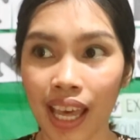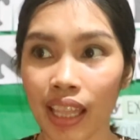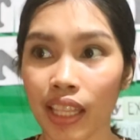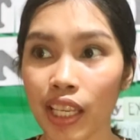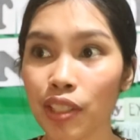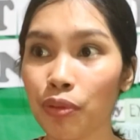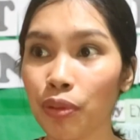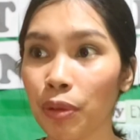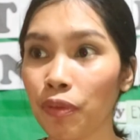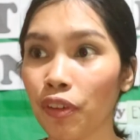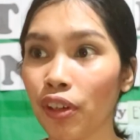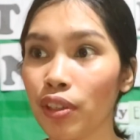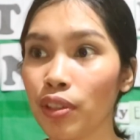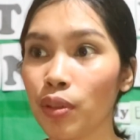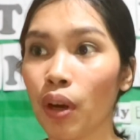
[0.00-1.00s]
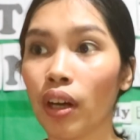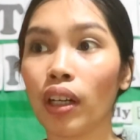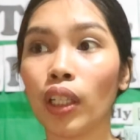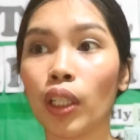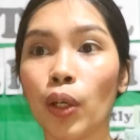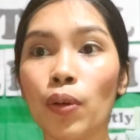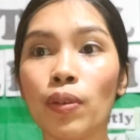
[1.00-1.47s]
This refers to a
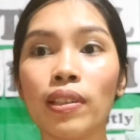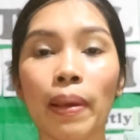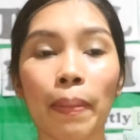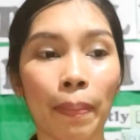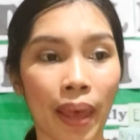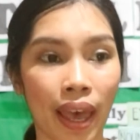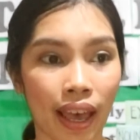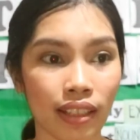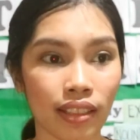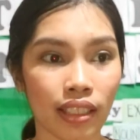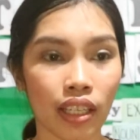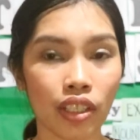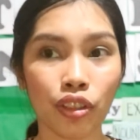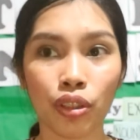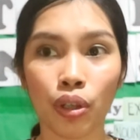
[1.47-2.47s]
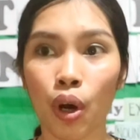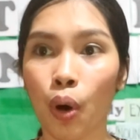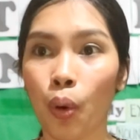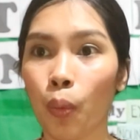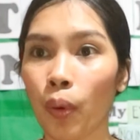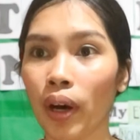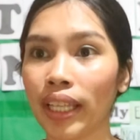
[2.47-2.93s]
closed passage.
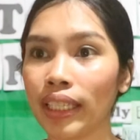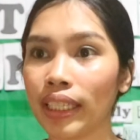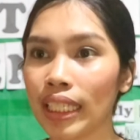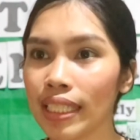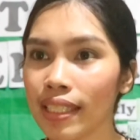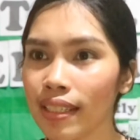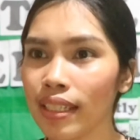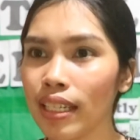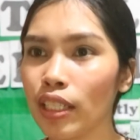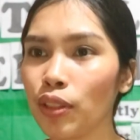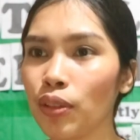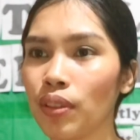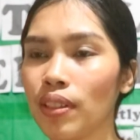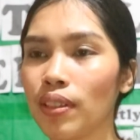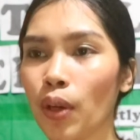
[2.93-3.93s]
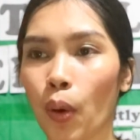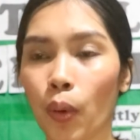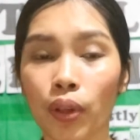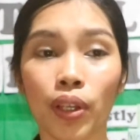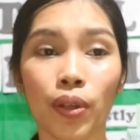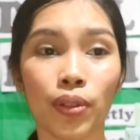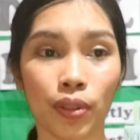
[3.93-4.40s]
While listening to this
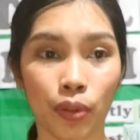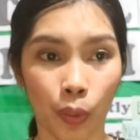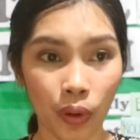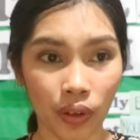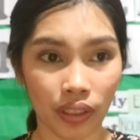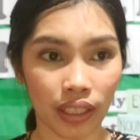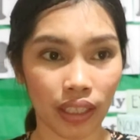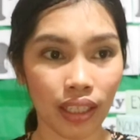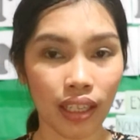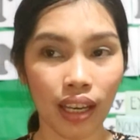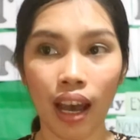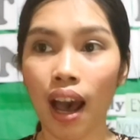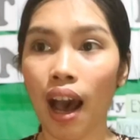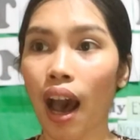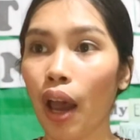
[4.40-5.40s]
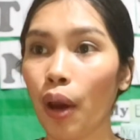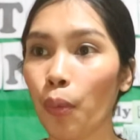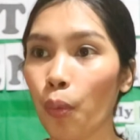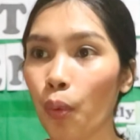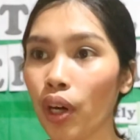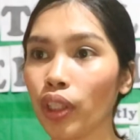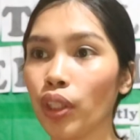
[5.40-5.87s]
audio story, I
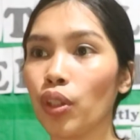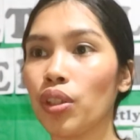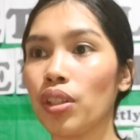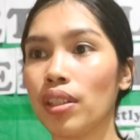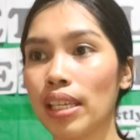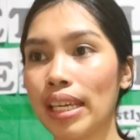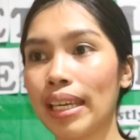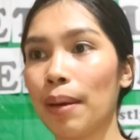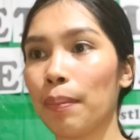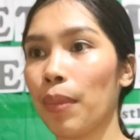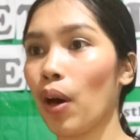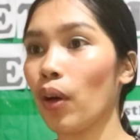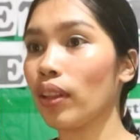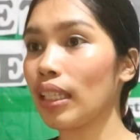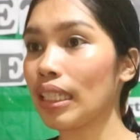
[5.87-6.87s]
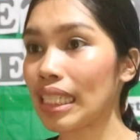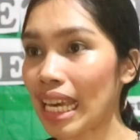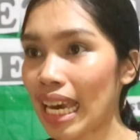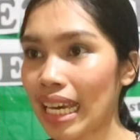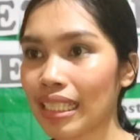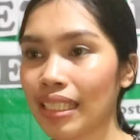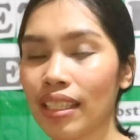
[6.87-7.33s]
want you to think about the
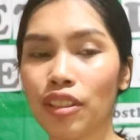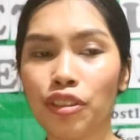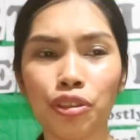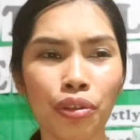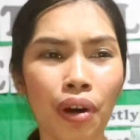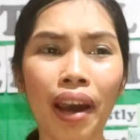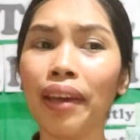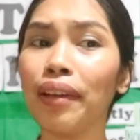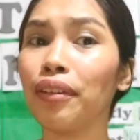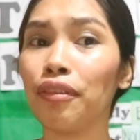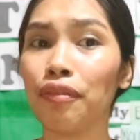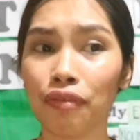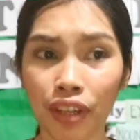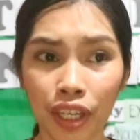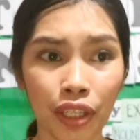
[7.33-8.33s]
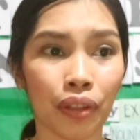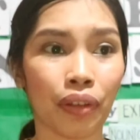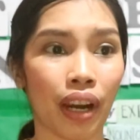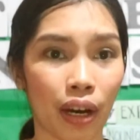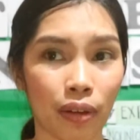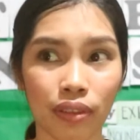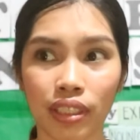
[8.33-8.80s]
text and trying to figure
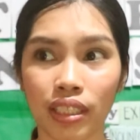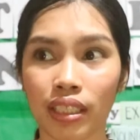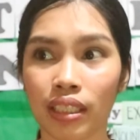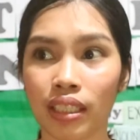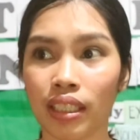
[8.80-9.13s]
out